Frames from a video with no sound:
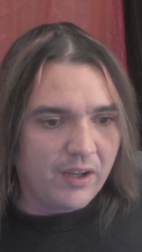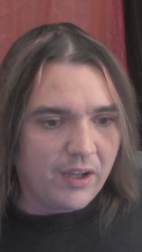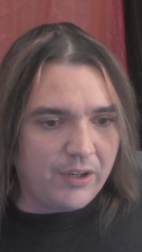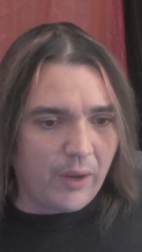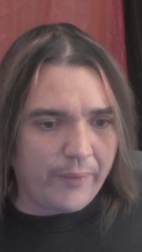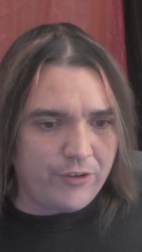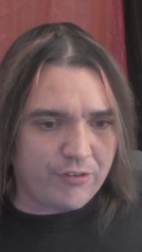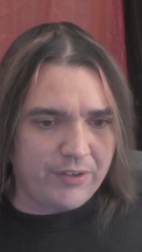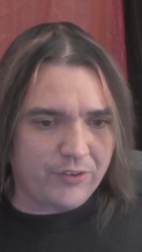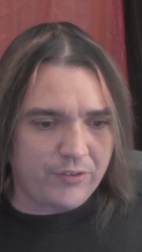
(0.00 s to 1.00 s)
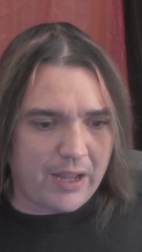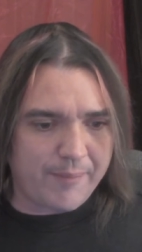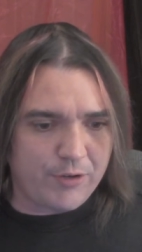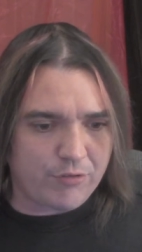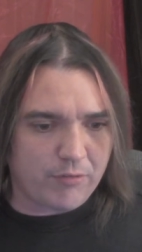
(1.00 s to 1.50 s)
No injuries or
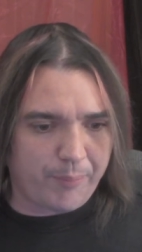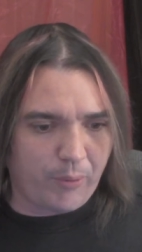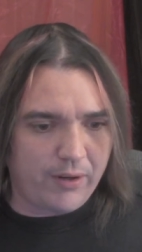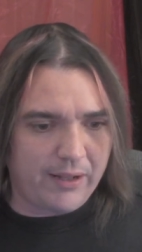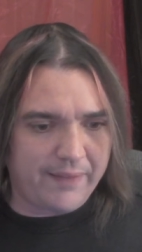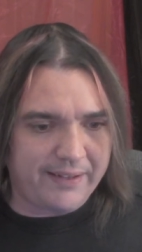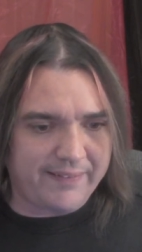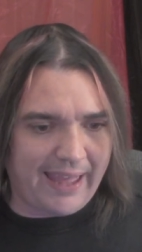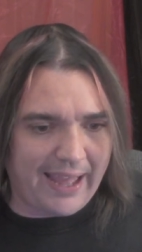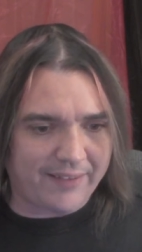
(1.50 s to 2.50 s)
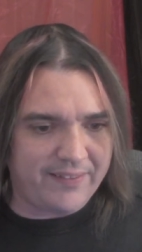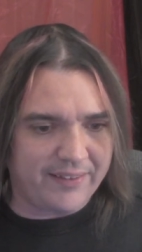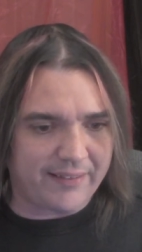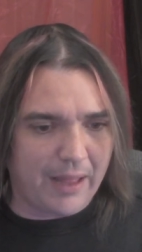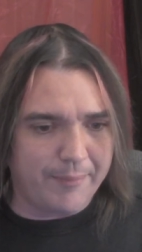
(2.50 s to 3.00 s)
damage were reported on the attacks. The
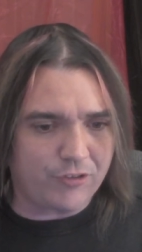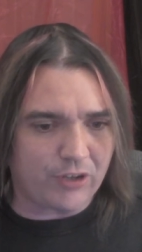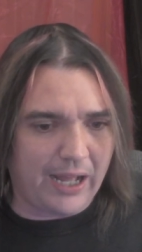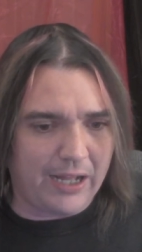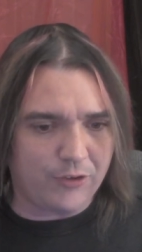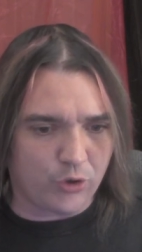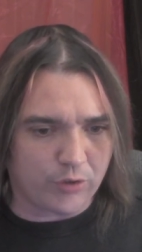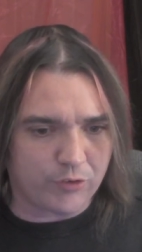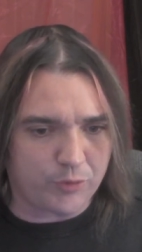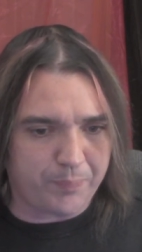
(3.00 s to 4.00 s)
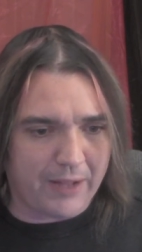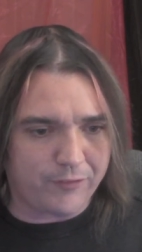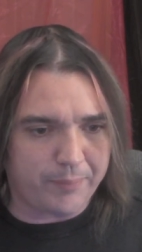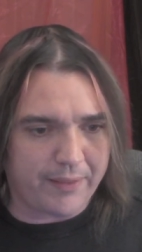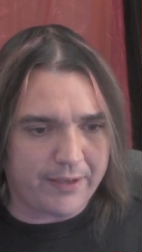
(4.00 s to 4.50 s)
Islamic Jihad took
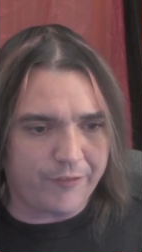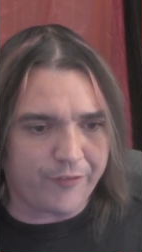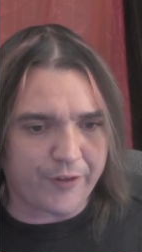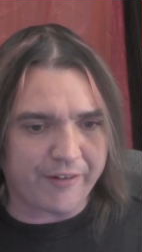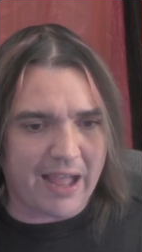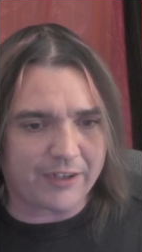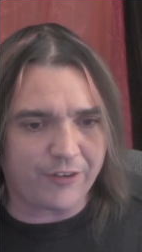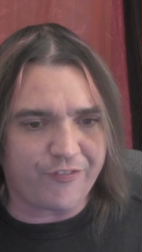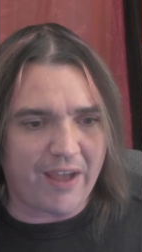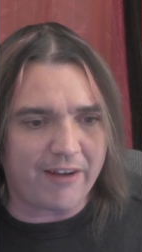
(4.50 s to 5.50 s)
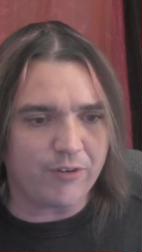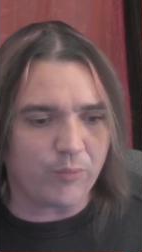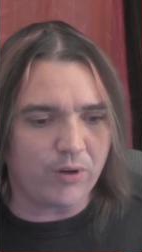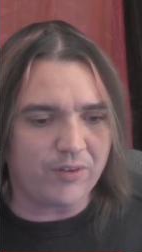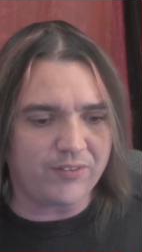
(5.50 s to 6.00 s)
responsibility for the rockets fired
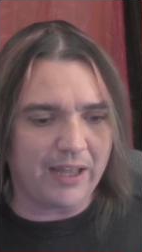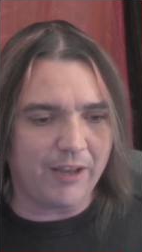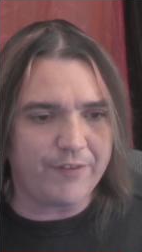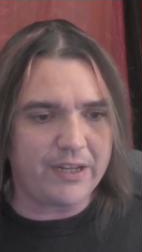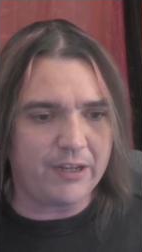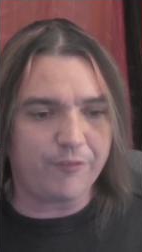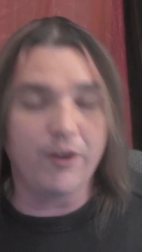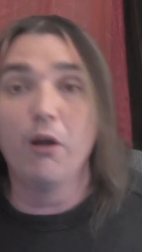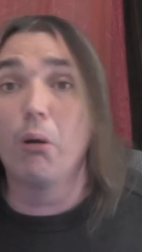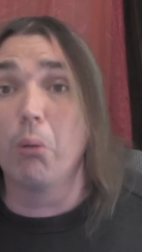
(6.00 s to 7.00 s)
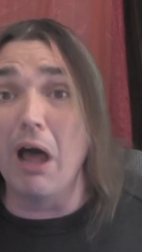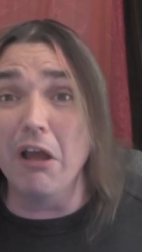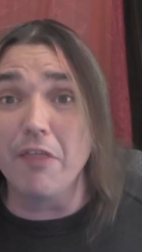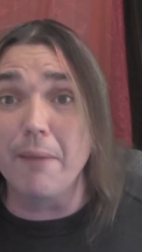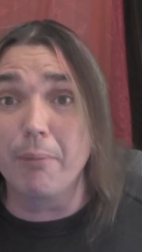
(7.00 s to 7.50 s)
towards Tel Aviv. Why
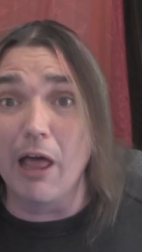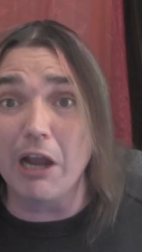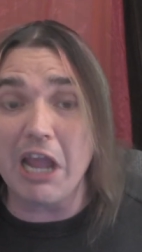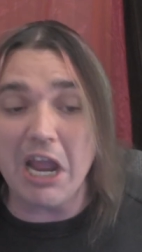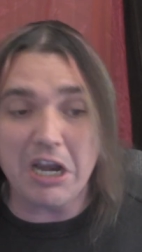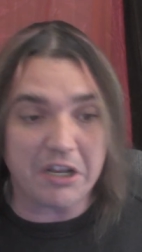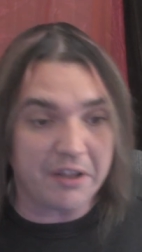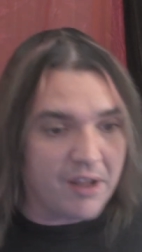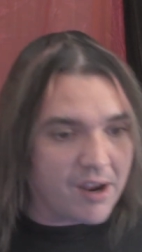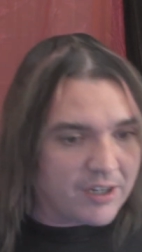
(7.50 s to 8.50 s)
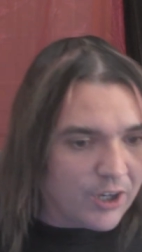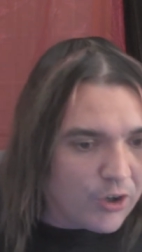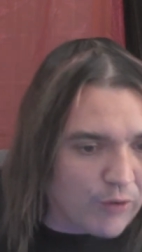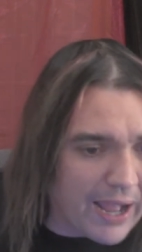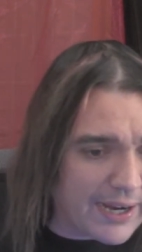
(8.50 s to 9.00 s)
are they blockaded?
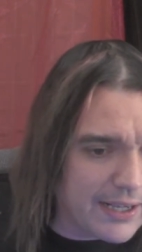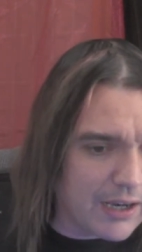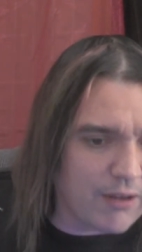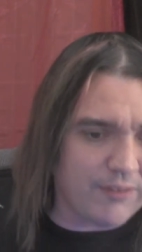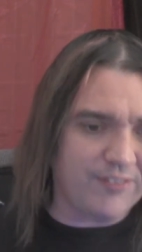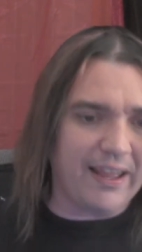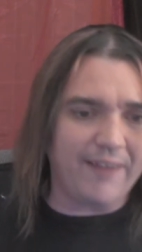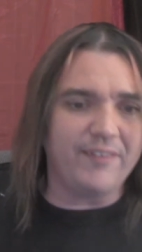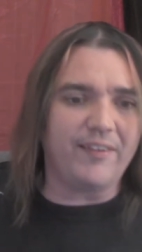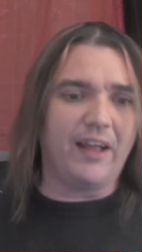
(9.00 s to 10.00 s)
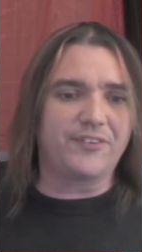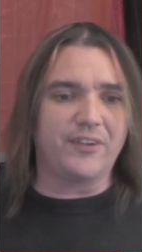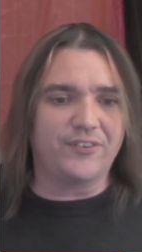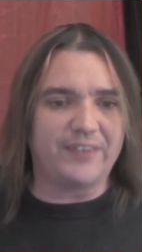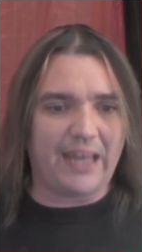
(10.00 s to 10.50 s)
Rocket alert sirens
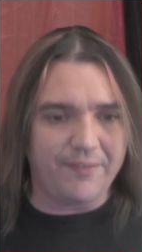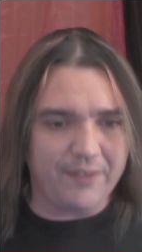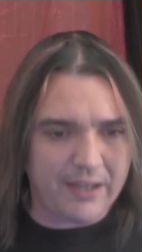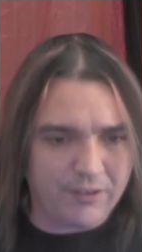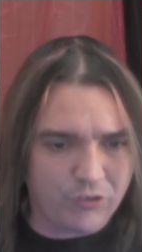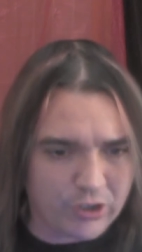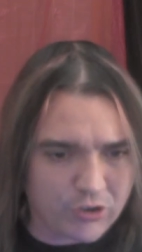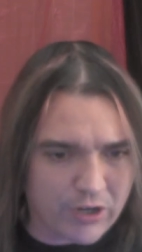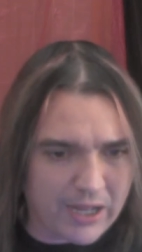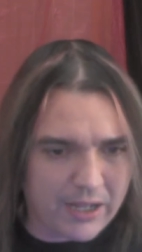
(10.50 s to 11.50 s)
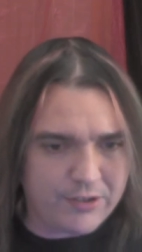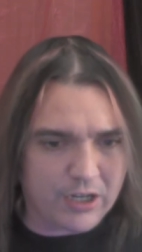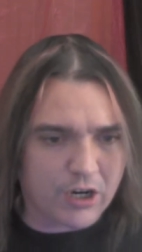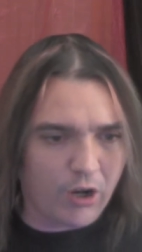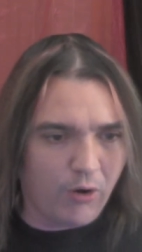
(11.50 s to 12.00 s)
also sounded in Zikron
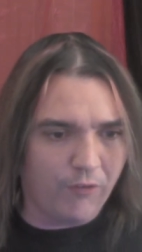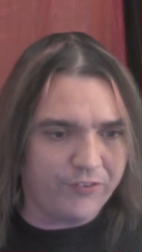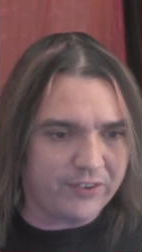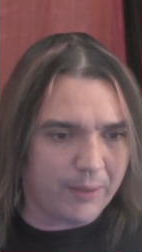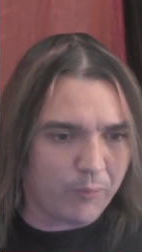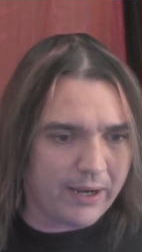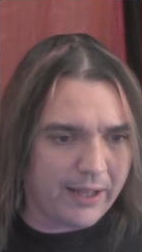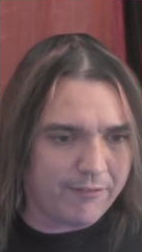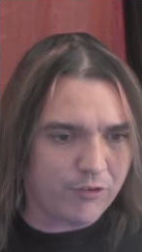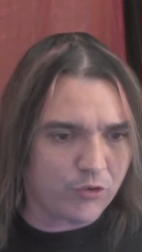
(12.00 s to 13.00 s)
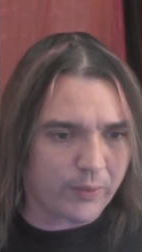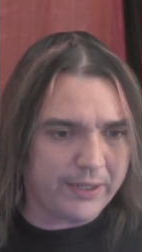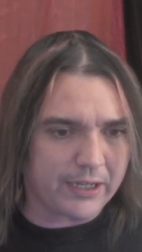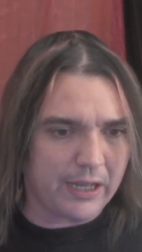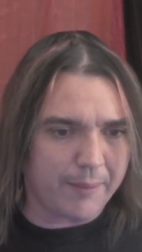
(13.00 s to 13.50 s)
Yakov, some
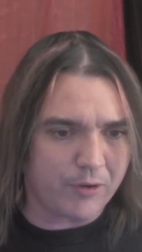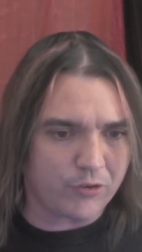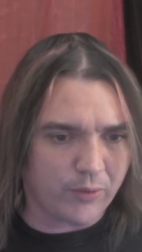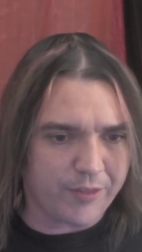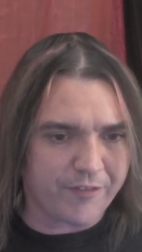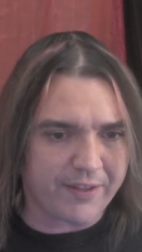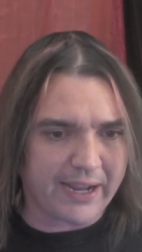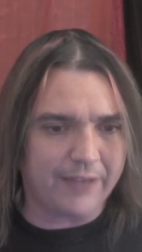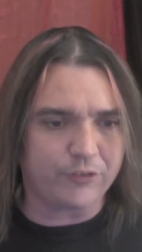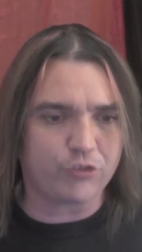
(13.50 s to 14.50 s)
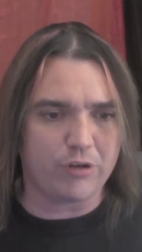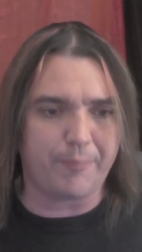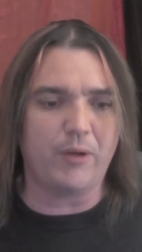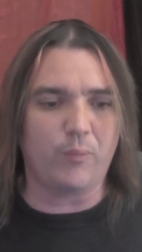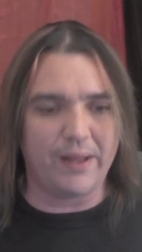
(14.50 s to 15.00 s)
120 kilometers north of the Gaza
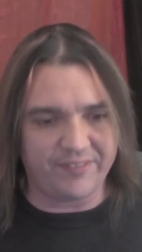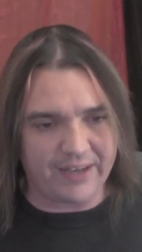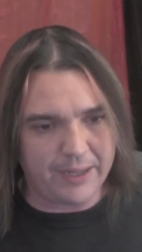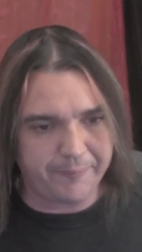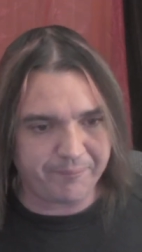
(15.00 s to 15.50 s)
Strip on Wednesday.